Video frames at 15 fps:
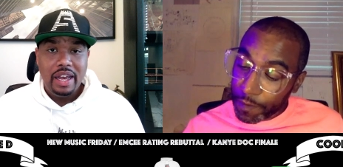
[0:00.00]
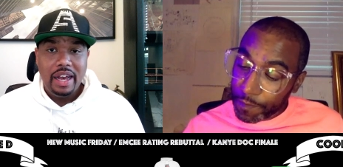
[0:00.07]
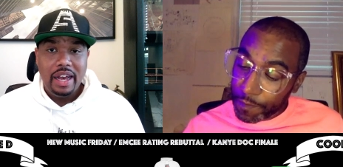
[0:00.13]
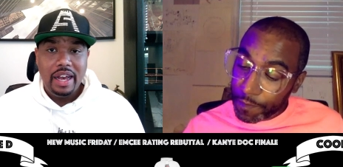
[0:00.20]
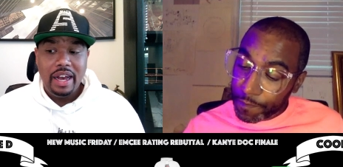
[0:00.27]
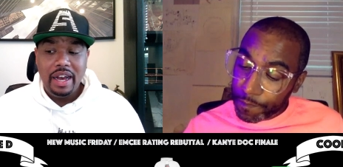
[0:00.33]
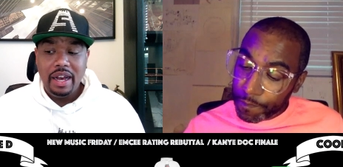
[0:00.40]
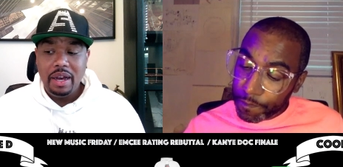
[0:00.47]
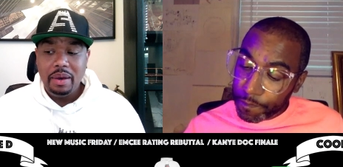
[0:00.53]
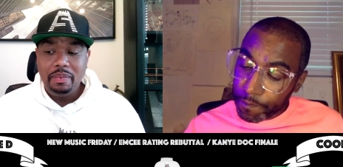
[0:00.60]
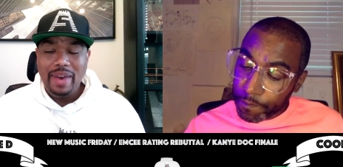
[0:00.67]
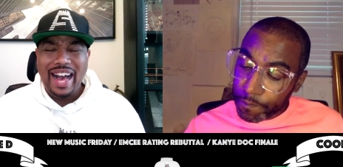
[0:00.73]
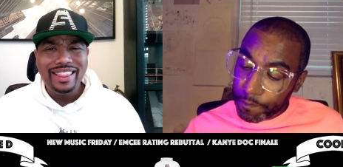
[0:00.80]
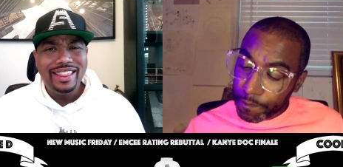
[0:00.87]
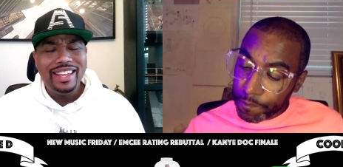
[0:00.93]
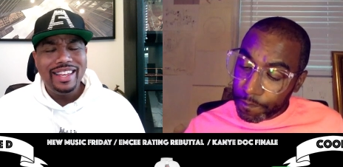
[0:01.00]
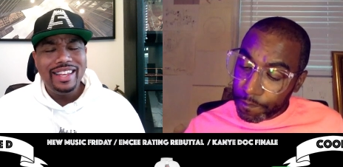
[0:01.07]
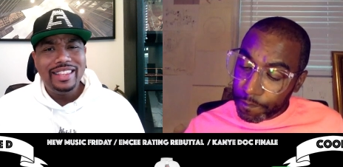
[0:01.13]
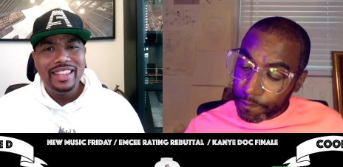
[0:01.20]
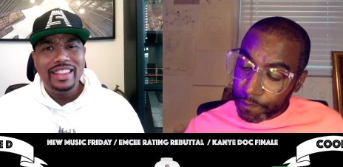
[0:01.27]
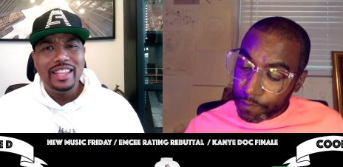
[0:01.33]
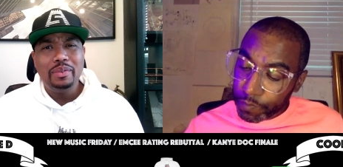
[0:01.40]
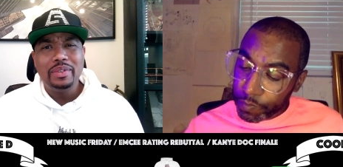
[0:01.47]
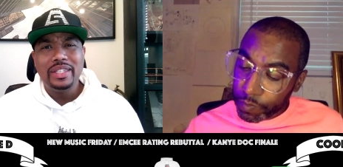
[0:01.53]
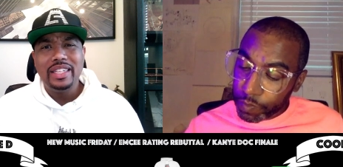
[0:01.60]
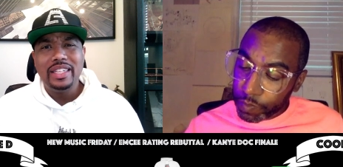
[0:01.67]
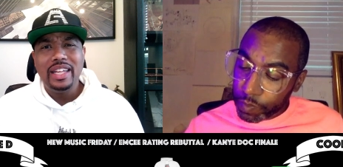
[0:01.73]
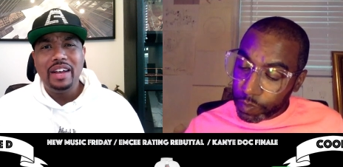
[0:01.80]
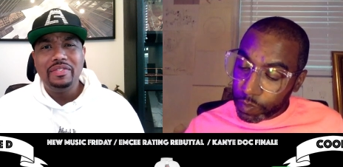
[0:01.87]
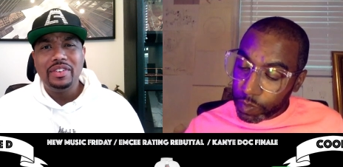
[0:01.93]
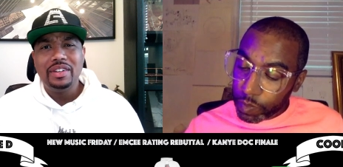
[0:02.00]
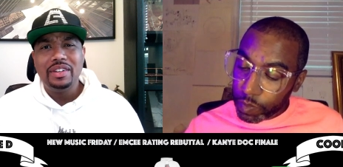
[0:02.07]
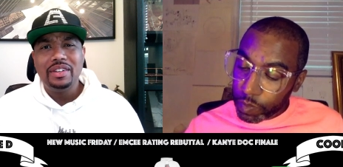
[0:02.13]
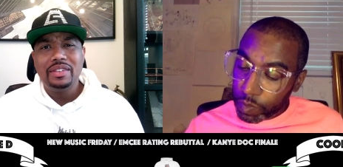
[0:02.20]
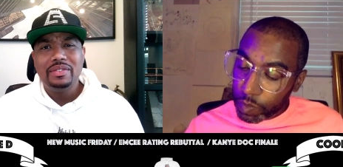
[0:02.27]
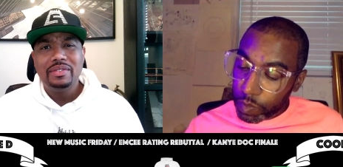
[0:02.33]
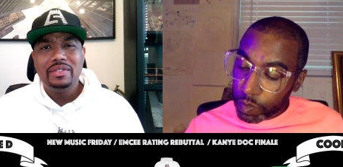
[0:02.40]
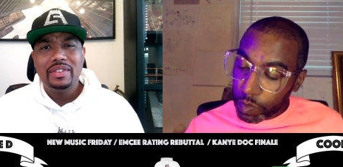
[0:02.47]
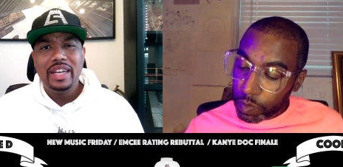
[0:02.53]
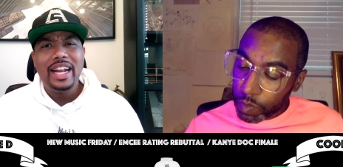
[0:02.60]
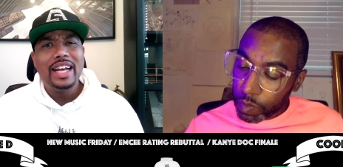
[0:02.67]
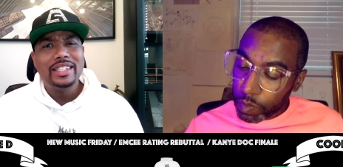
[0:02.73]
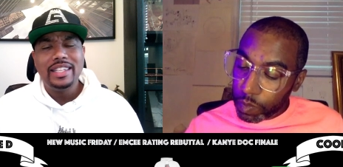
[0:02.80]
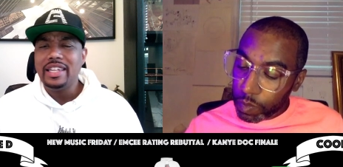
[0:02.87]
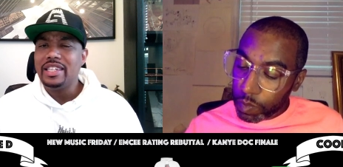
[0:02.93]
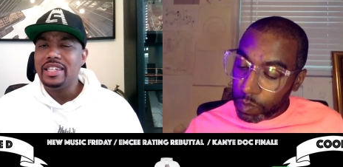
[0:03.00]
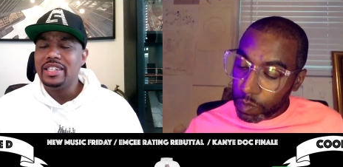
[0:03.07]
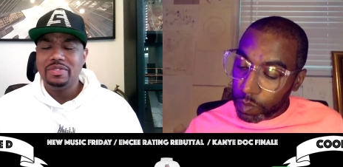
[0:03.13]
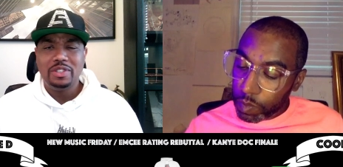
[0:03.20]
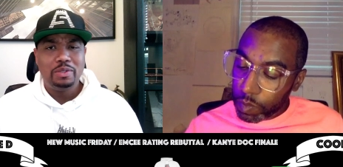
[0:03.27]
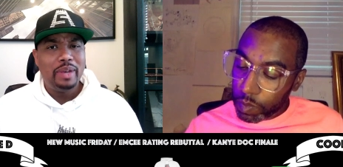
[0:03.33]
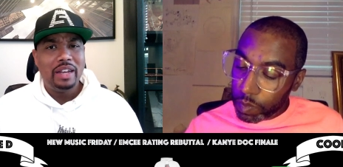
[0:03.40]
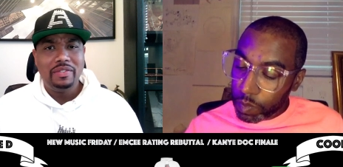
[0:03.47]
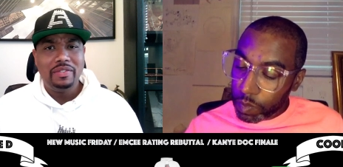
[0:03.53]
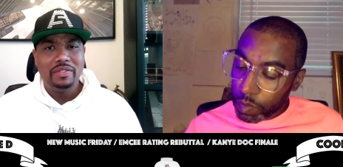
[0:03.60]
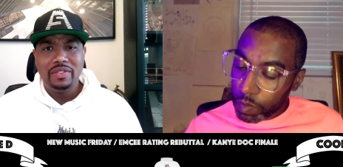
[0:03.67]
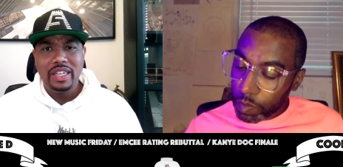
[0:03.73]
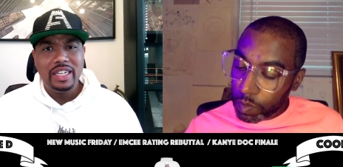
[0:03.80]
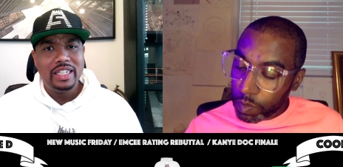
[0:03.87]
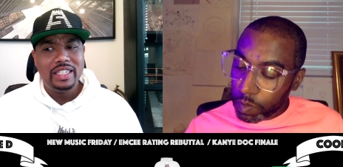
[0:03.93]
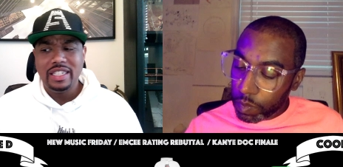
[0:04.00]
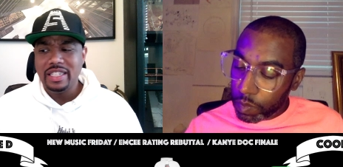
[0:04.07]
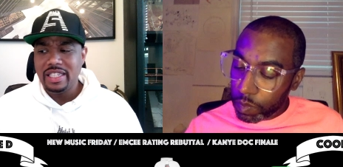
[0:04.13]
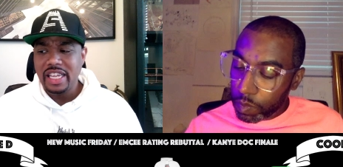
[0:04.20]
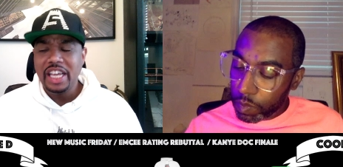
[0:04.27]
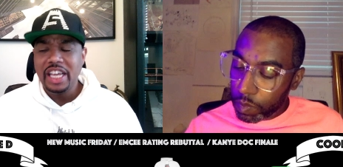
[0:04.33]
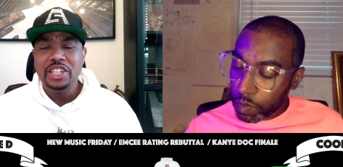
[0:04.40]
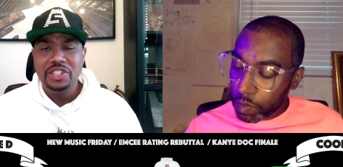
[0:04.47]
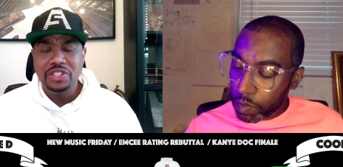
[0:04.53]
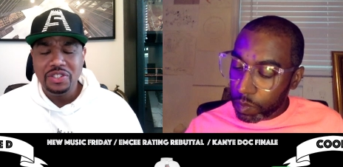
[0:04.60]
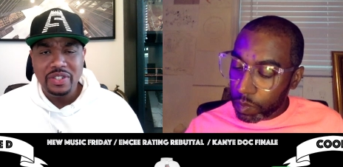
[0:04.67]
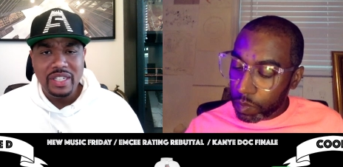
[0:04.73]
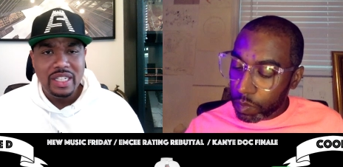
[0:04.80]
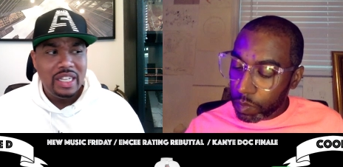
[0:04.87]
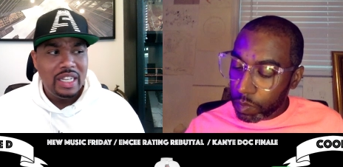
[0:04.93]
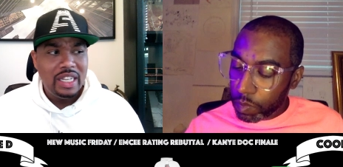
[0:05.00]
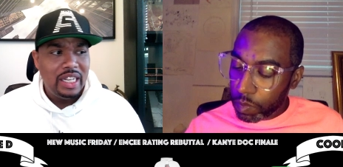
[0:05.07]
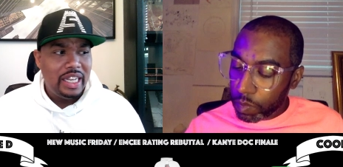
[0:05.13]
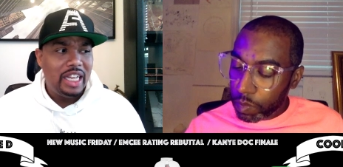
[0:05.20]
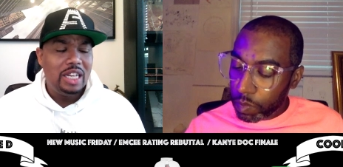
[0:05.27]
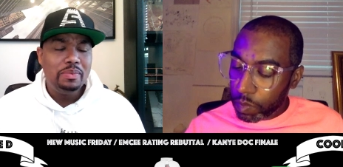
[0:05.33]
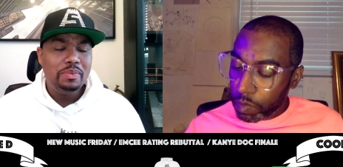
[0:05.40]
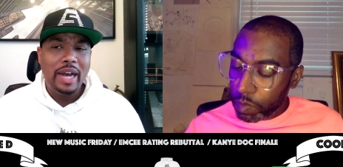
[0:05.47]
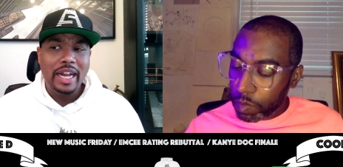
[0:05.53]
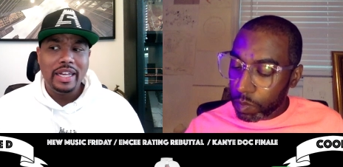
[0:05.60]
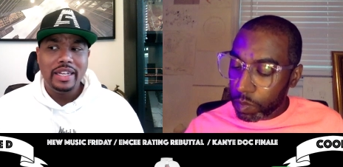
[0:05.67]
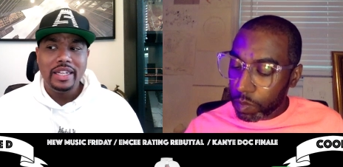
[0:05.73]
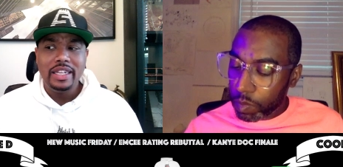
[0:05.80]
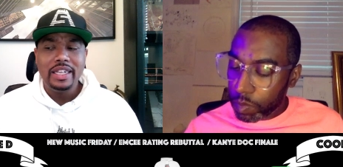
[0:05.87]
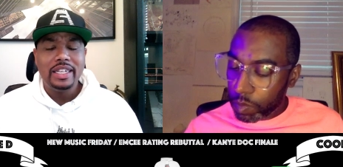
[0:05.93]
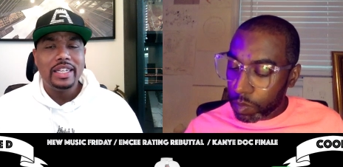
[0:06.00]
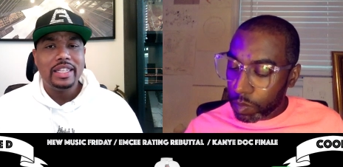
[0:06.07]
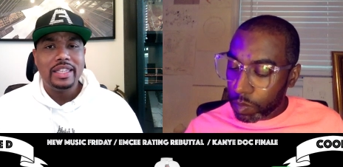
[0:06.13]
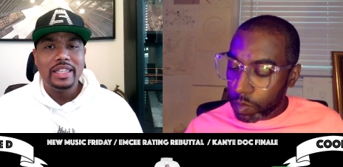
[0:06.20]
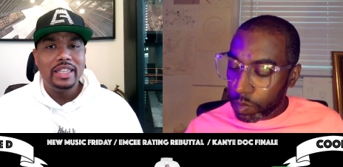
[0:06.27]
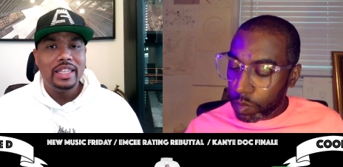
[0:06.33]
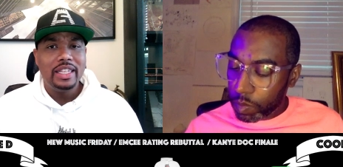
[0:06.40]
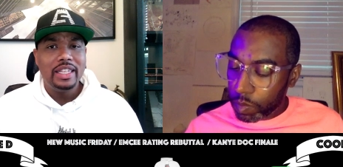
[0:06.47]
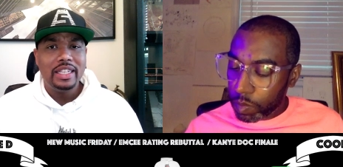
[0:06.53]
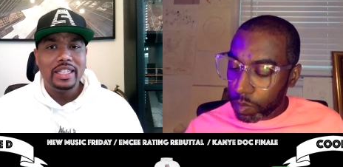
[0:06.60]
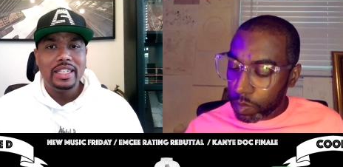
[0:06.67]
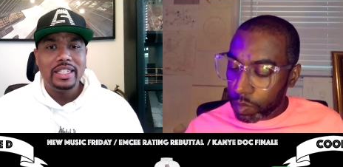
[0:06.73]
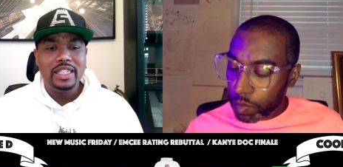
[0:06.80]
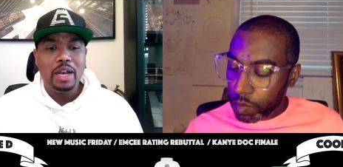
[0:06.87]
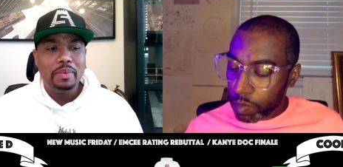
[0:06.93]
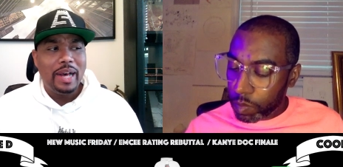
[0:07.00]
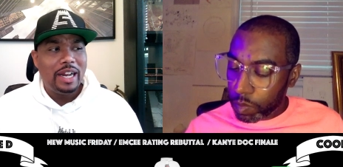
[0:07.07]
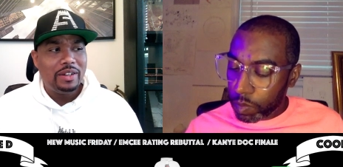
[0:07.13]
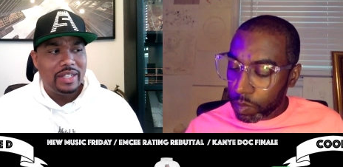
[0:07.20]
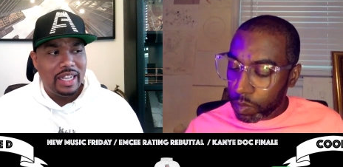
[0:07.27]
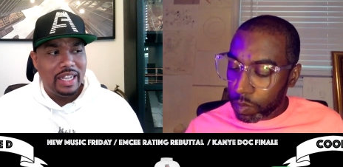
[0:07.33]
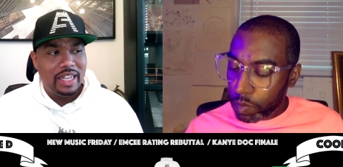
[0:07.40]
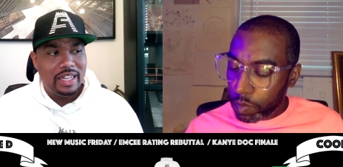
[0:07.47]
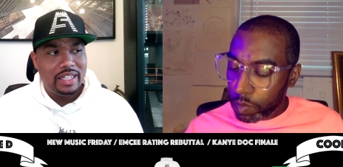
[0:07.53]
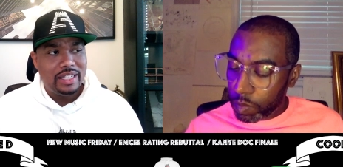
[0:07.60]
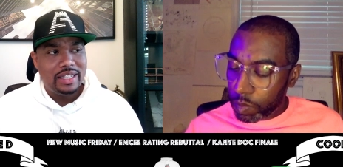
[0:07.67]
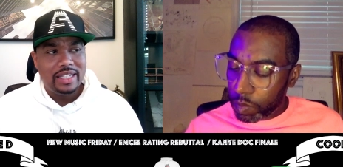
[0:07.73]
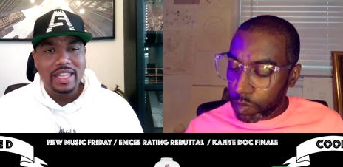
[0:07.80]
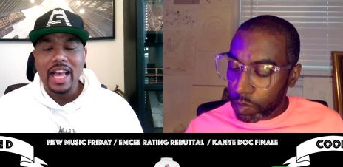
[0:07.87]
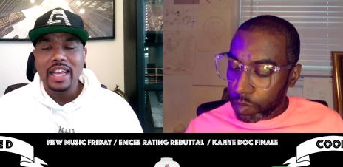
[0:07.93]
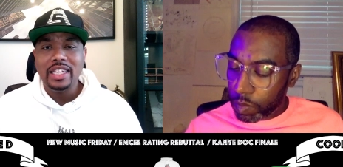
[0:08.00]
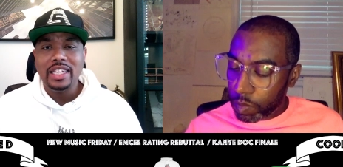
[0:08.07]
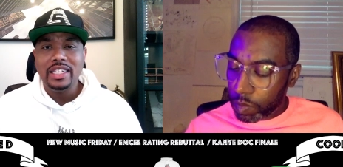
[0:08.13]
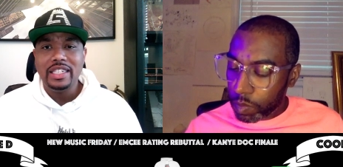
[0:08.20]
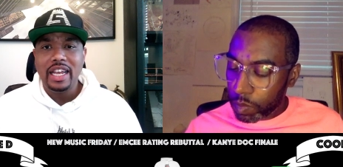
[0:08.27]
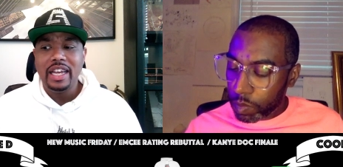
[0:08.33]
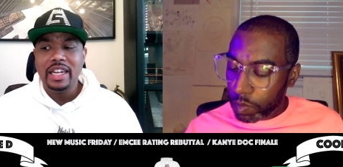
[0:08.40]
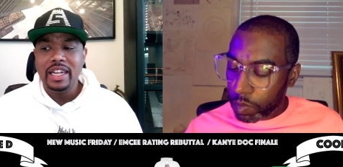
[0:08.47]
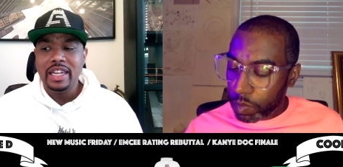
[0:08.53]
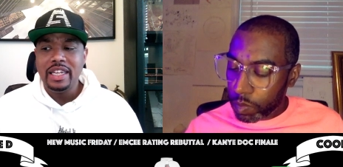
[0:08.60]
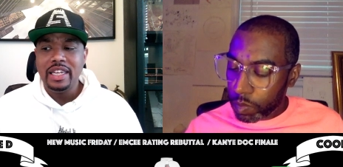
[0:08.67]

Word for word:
Speaker 1: Yeah. Um, I think that there was never, and I say this respectfully, and it's just history. Anybody could look at look this up. I don't say this slighting Jay in